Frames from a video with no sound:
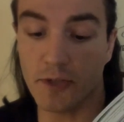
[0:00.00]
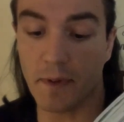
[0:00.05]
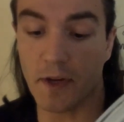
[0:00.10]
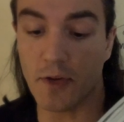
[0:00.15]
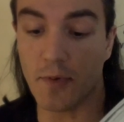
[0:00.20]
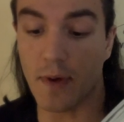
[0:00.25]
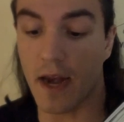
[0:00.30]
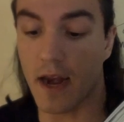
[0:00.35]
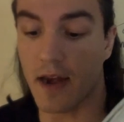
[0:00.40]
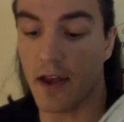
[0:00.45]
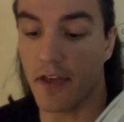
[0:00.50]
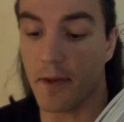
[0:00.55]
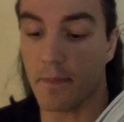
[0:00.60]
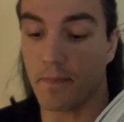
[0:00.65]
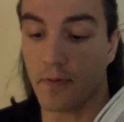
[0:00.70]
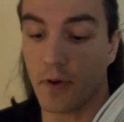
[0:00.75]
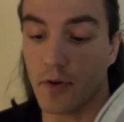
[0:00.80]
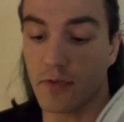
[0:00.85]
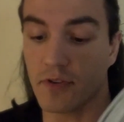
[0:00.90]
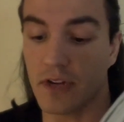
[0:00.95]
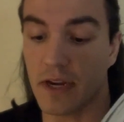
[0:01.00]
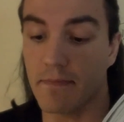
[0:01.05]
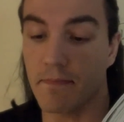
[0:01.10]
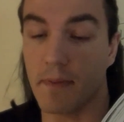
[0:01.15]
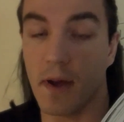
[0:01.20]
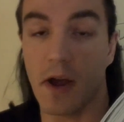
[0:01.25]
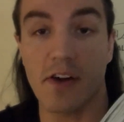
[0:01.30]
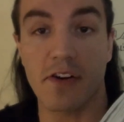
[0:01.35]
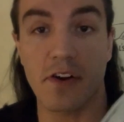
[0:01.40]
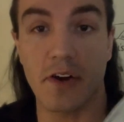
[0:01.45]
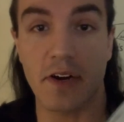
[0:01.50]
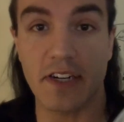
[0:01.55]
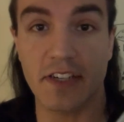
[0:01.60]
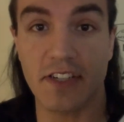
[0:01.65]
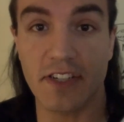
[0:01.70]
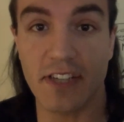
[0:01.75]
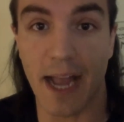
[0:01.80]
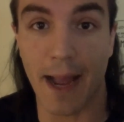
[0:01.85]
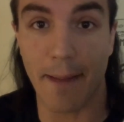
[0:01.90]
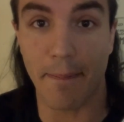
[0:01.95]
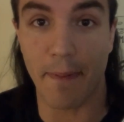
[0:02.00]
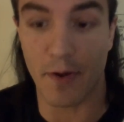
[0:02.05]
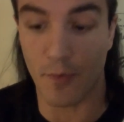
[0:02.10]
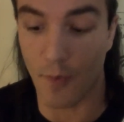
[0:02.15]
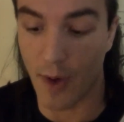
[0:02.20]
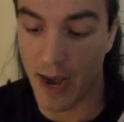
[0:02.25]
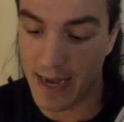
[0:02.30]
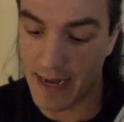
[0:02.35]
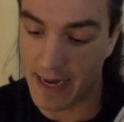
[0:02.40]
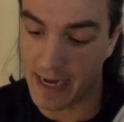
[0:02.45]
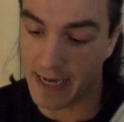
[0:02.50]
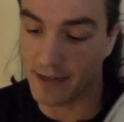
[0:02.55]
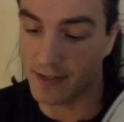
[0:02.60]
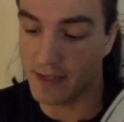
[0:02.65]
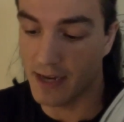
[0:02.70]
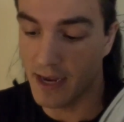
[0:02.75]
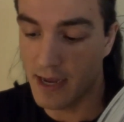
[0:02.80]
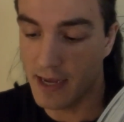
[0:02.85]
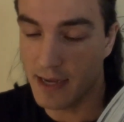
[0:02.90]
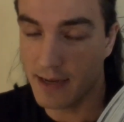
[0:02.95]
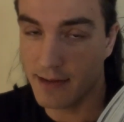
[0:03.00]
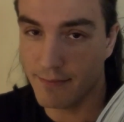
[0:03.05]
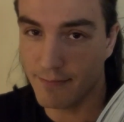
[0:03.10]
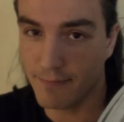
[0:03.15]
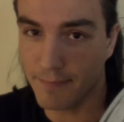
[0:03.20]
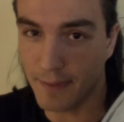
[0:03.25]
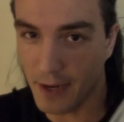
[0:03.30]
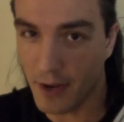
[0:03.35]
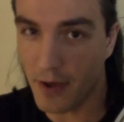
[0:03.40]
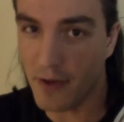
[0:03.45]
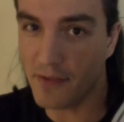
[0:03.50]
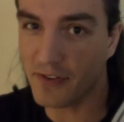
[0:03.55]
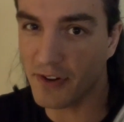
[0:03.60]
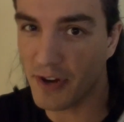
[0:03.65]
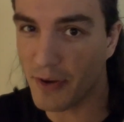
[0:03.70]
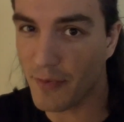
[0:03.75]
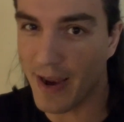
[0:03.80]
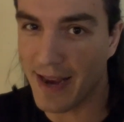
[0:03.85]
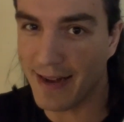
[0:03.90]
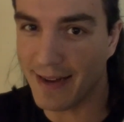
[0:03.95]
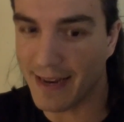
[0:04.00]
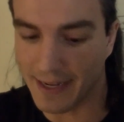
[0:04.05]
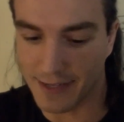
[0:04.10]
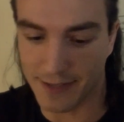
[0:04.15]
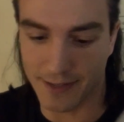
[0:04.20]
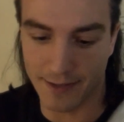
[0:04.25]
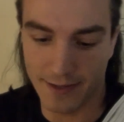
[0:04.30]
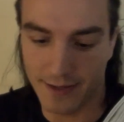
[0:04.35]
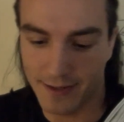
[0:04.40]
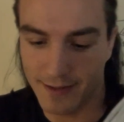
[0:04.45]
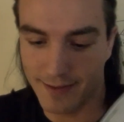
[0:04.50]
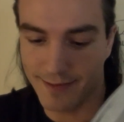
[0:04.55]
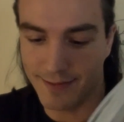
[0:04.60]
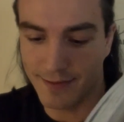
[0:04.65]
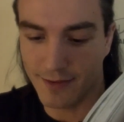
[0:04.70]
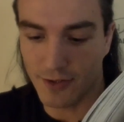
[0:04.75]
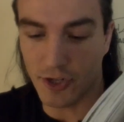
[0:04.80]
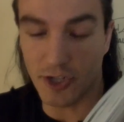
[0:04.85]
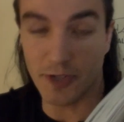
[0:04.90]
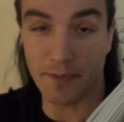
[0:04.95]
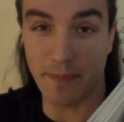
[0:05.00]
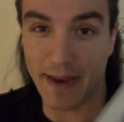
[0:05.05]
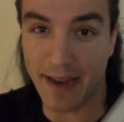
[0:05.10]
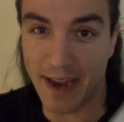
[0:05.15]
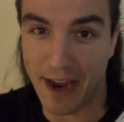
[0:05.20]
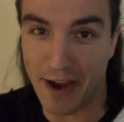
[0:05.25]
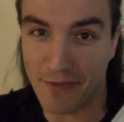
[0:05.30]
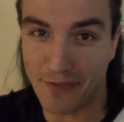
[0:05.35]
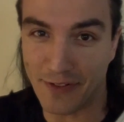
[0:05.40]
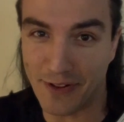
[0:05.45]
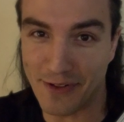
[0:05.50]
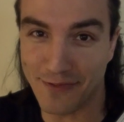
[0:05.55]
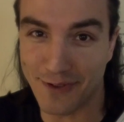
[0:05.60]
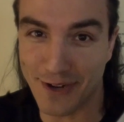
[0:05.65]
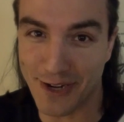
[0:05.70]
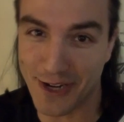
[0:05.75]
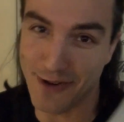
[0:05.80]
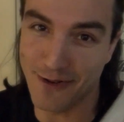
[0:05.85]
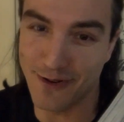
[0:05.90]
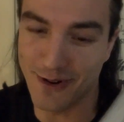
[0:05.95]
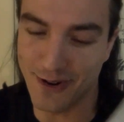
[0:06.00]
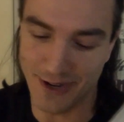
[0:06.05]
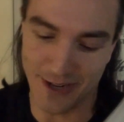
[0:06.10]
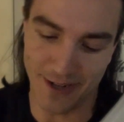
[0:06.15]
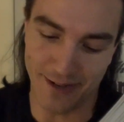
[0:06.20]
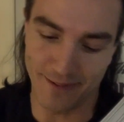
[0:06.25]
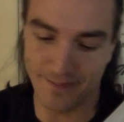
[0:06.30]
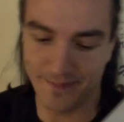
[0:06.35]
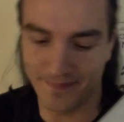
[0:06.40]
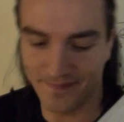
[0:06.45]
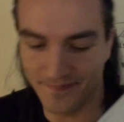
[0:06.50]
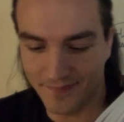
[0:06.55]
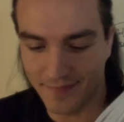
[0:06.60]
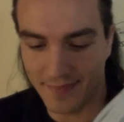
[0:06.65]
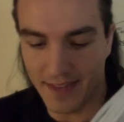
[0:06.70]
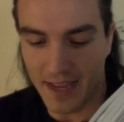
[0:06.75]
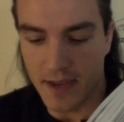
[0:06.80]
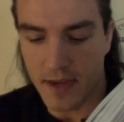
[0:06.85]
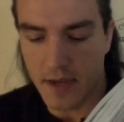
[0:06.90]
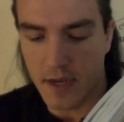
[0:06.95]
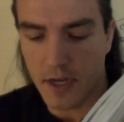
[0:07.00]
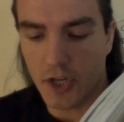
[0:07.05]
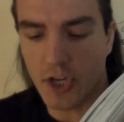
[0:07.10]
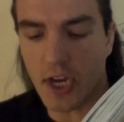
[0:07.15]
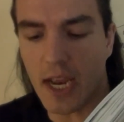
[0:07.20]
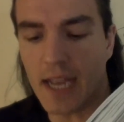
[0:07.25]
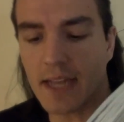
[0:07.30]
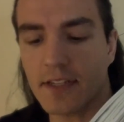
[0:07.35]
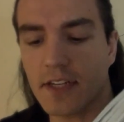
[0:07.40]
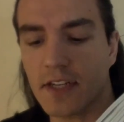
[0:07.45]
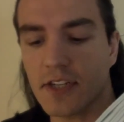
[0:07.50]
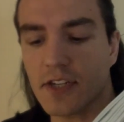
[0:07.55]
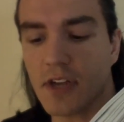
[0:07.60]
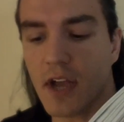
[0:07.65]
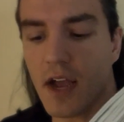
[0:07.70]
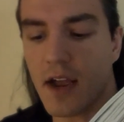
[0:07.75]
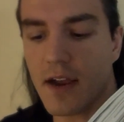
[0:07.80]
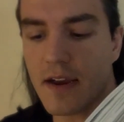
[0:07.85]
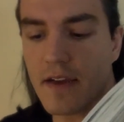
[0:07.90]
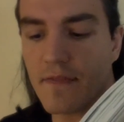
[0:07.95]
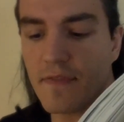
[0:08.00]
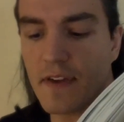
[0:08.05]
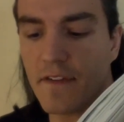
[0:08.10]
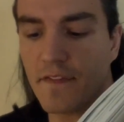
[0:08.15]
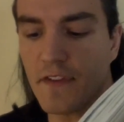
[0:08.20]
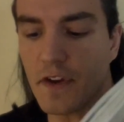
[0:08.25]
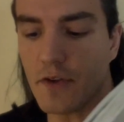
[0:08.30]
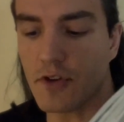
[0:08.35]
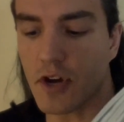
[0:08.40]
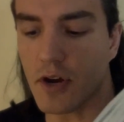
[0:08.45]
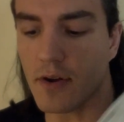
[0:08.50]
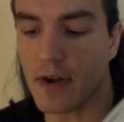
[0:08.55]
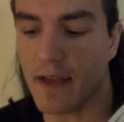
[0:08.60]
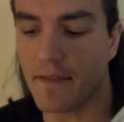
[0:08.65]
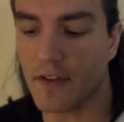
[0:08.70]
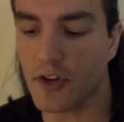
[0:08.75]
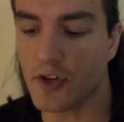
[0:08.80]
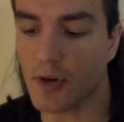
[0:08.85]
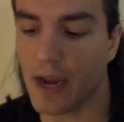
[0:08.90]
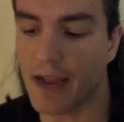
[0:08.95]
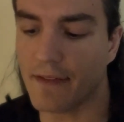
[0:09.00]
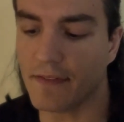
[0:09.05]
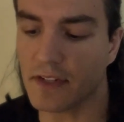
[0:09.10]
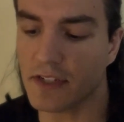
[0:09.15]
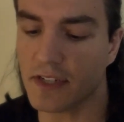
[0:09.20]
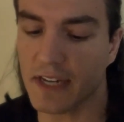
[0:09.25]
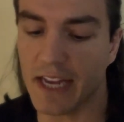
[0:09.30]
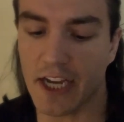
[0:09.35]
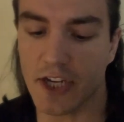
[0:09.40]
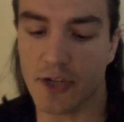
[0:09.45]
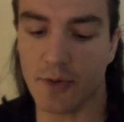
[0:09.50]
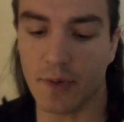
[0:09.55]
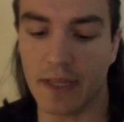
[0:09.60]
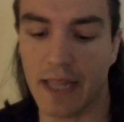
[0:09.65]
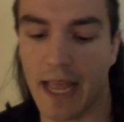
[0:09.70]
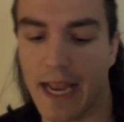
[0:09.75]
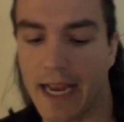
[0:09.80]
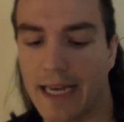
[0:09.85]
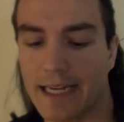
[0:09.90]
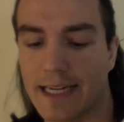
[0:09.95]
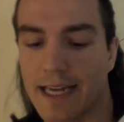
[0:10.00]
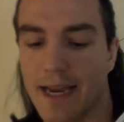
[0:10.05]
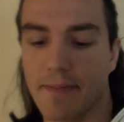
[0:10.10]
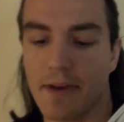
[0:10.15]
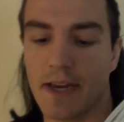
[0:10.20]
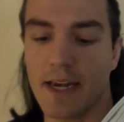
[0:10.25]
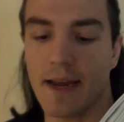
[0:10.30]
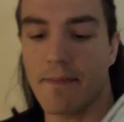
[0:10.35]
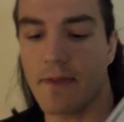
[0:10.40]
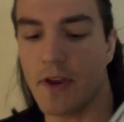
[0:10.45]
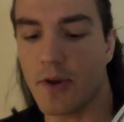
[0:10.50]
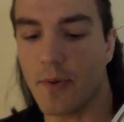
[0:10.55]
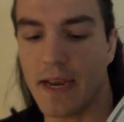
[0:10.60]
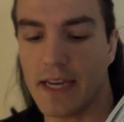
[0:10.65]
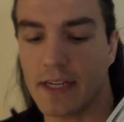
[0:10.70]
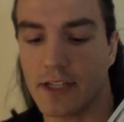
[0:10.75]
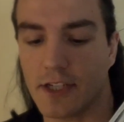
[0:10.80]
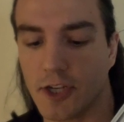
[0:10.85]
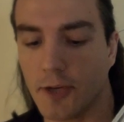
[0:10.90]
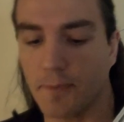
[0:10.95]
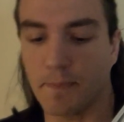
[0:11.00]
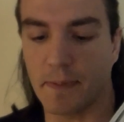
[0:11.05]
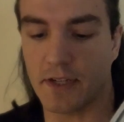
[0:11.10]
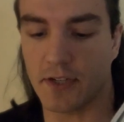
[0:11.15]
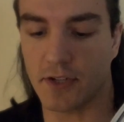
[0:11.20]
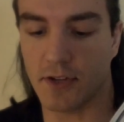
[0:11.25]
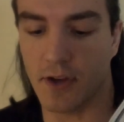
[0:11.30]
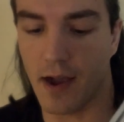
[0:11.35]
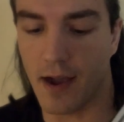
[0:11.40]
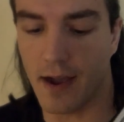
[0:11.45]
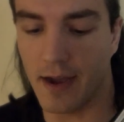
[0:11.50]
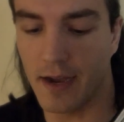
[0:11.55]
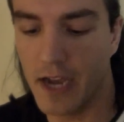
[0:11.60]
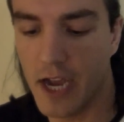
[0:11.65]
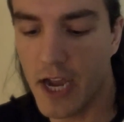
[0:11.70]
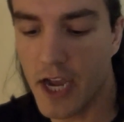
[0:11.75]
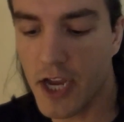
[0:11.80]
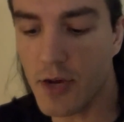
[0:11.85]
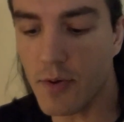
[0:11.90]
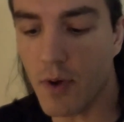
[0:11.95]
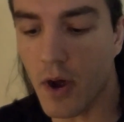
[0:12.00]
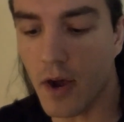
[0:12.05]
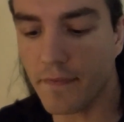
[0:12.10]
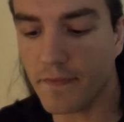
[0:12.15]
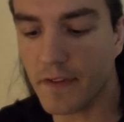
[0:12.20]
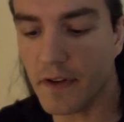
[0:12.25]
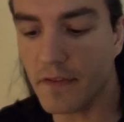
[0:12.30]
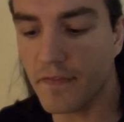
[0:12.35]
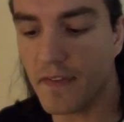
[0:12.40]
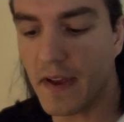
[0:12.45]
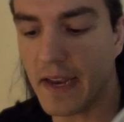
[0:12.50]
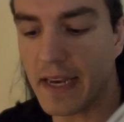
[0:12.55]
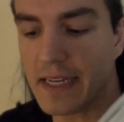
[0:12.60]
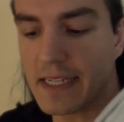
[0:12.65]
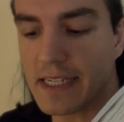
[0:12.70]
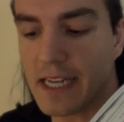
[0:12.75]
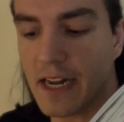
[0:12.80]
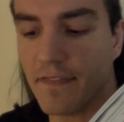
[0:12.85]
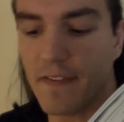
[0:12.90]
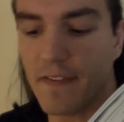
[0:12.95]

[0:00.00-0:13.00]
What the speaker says: between another protein bar or a stop at Wendy's, pull over at Wendy's. Just be careful of what you order. Chances are, even if you don't have a travel schedule like a WWE superstar, you often find yourself